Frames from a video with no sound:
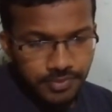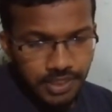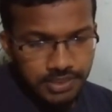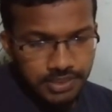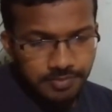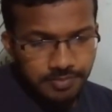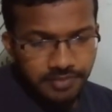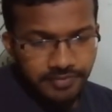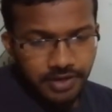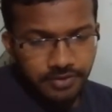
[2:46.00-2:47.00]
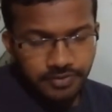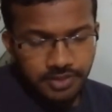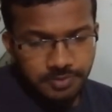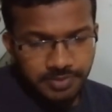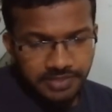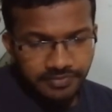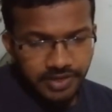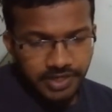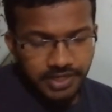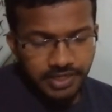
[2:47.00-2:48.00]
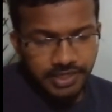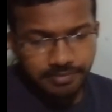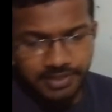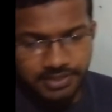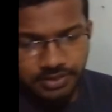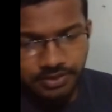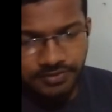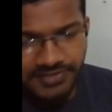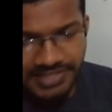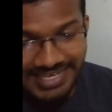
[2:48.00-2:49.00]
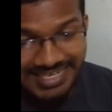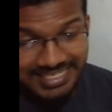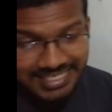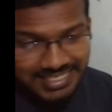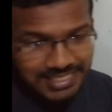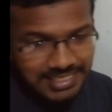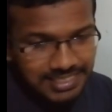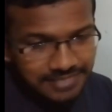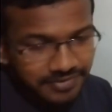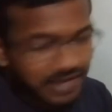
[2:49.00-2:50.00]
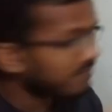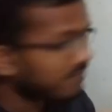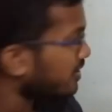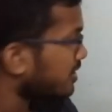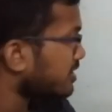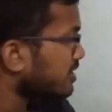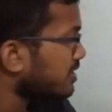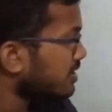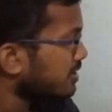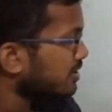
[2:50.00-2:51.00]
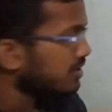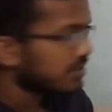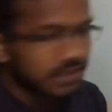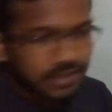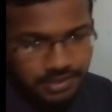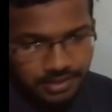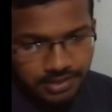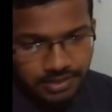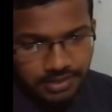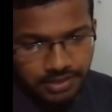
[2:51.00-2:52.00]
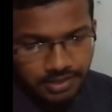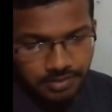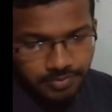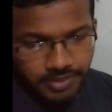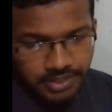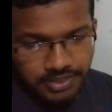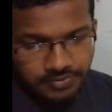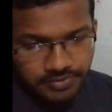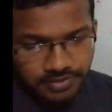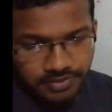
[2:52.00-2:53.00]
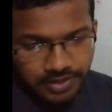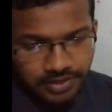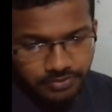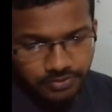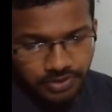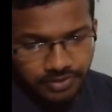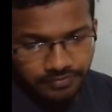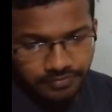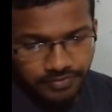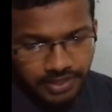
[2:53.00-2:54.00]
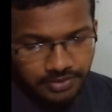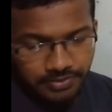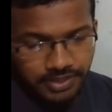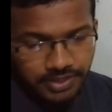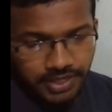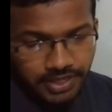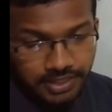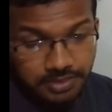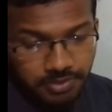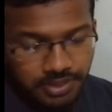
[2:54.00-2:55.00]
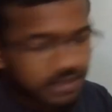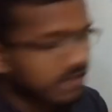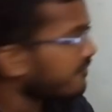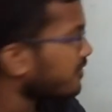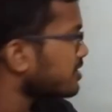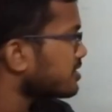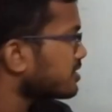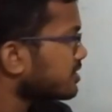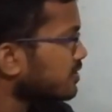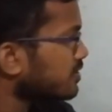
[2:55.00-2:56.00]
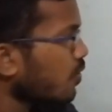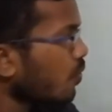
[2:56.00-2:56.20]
Accepted value for the specific heat capacity of stainless steel is 500. Compare this with the value you have calculated and explain the difference.